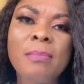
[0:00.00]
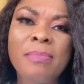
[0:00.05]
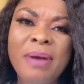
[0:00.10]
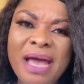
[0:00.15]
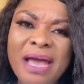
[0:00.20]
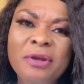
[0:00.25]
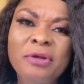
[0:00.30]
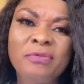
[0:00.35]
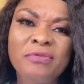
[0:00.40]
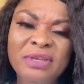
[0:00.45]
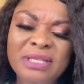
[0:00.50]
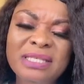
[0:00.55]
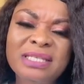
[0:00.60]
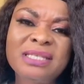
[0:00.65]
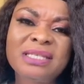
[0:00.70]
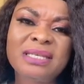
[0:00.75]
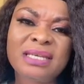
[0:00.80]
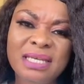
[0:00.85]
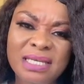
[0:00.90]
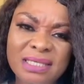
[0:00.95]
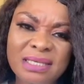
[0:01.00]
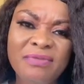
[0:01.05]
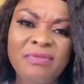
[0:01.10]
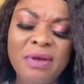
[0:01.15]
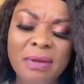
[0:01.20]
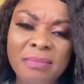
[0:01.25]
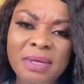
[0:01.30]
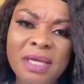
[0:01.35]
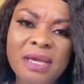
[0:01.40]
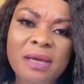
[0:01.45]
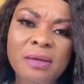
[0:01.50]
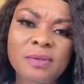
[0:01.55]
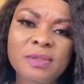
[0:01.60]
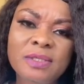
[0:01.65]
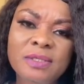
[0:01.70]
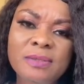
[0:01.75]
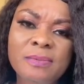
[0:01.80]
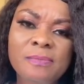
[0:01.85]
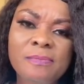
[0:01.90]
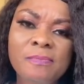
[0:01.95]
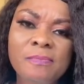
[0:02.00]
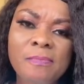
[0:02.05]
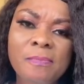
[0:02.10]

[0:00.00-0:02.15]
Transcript: part of it is a family house.